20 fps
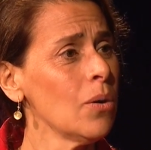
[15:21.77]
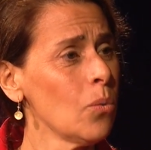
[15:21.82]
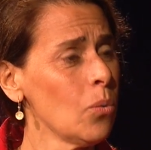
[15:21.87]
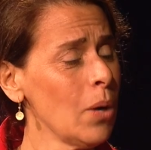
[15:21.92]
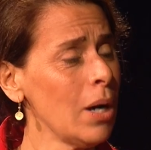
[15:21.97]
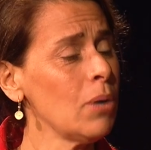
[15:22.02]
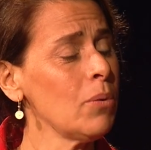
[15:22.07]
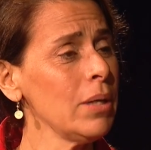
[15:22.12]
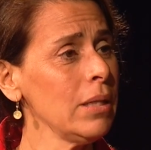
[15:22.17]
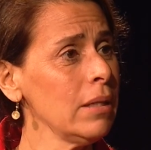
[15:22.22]

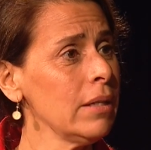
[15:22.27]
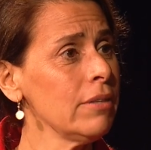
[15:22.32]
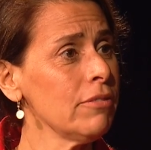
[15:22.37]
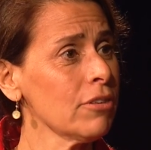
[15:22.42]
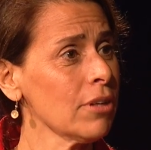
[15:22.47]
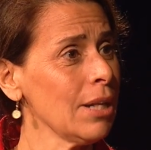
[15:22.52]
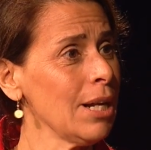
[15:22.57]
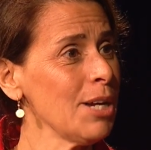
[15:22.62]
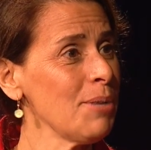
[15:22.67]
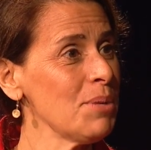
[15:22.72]
while we
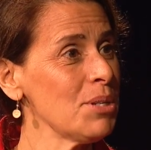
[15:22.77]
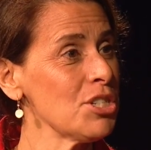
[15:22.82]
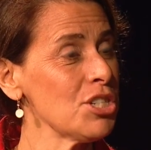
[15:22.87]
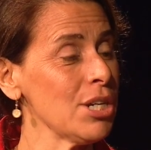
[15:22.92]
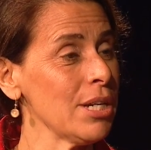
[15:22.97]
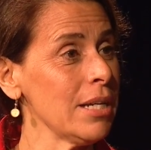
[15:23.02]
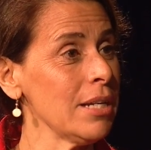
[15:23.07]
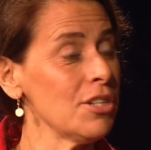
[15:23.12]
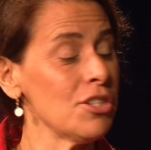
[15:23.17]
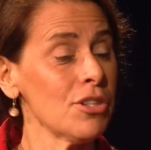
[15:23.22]
live climate
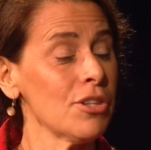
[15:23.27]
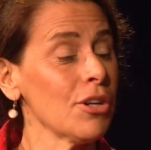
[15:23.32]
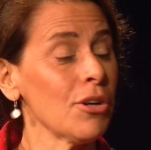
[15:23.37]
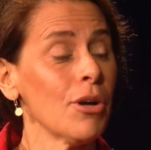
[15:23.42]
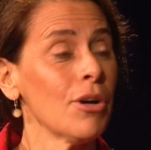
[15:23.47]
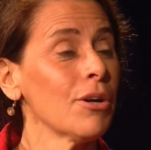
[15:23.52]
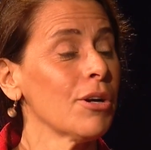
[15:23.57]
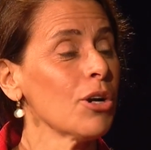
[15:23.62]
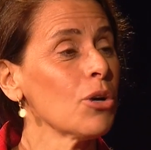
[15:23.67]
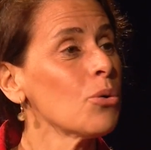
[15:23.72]
change there
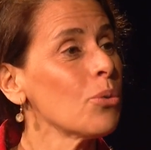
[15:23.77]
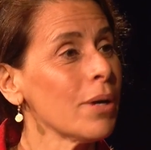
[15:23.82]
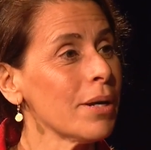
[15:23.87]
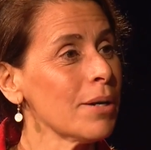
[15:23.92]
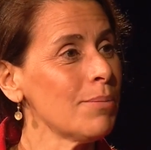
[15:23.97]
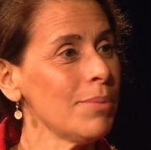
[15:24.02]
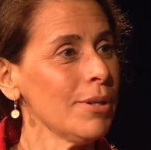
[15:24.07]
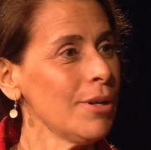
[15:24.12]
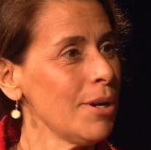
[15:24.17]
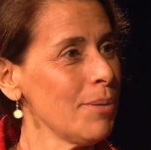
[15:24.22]
are
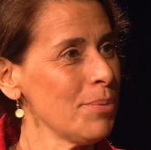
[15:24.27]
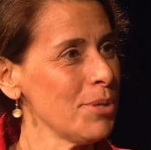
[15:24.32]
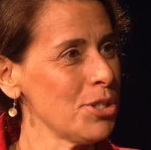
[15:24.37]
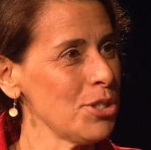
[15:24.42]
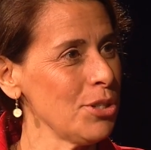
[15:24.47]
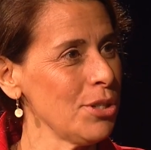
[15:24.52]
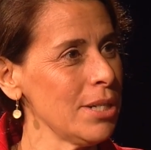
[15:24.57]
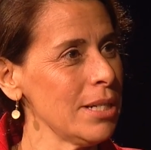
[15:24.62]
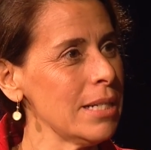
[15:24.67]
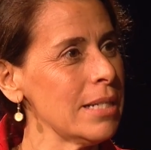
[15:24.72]
incredible
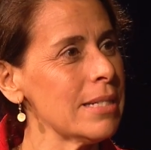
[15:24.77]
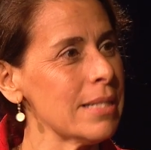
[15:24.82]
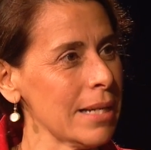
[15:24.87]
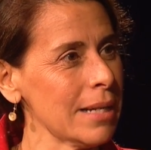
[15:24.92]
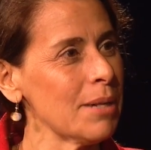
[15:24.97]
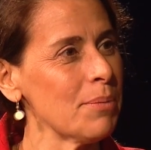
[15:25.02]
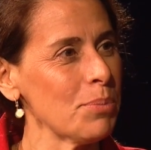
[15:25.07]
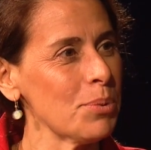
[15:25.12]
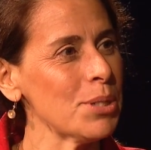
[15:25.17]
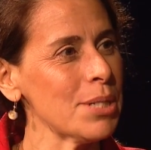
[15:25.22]
opportunities
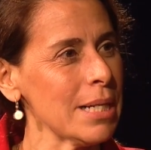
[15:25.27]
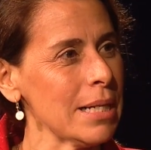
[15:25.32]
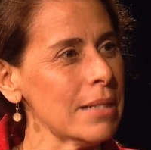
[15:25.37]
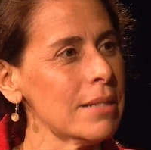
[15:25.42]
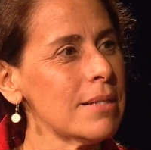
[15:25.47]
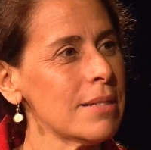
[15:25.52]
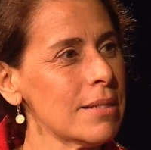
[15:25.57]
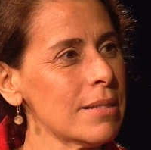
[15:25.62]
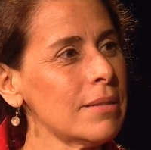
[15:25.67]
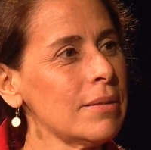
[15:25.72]
that it presents